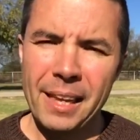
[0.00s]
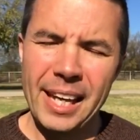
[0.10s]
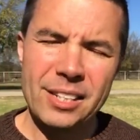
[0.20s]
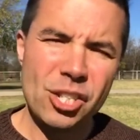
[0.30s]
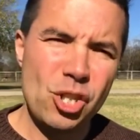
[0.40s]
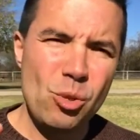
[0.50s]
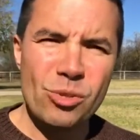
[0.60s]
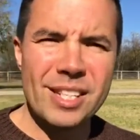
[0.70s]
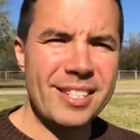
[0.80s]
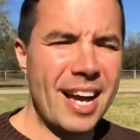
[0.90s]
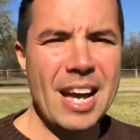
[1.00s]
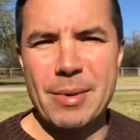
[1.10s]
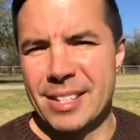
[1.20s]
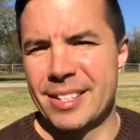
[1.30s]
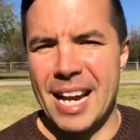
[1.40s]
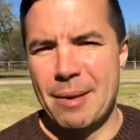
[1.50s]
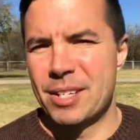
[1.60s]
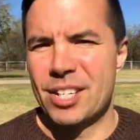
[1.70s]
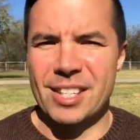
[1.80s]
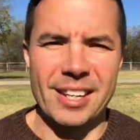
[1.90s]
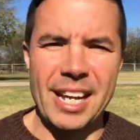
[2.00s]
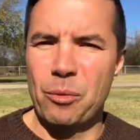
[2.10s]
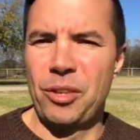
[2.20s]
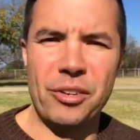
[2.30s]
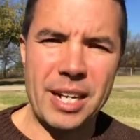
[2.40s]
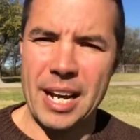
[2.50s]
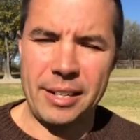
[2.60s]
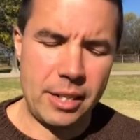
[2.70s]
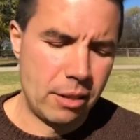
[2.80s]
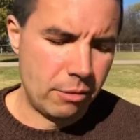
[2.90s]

And just use this time as a time to just connect with your God,